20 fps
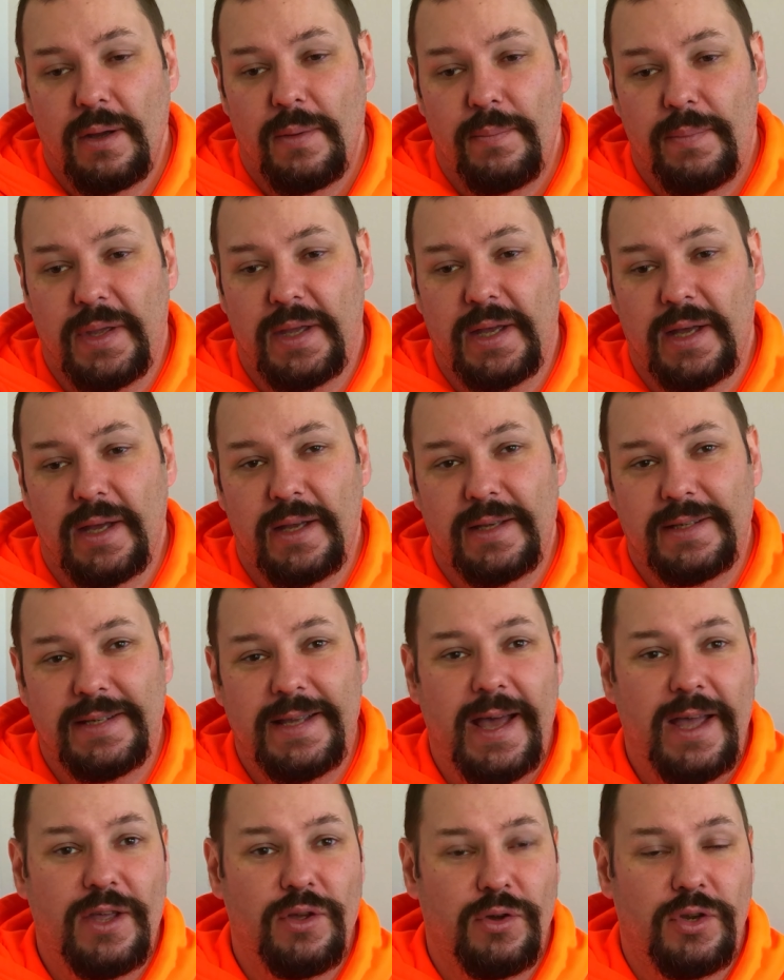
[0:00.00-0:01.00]
because
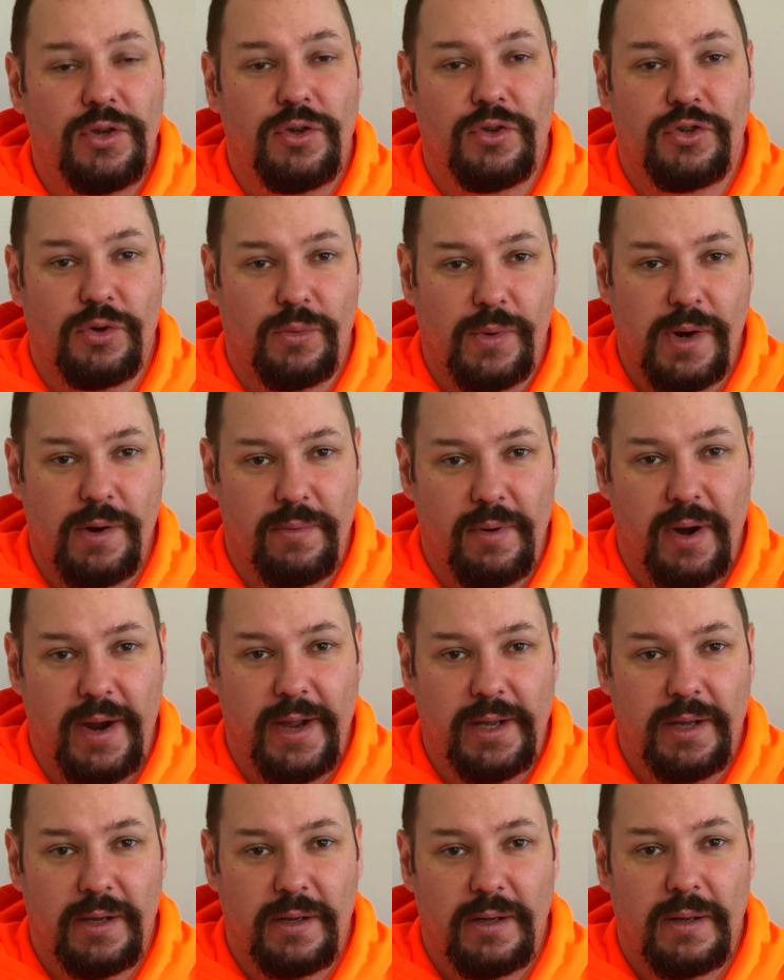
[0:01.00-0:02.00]
yeah, you can use your rear brake.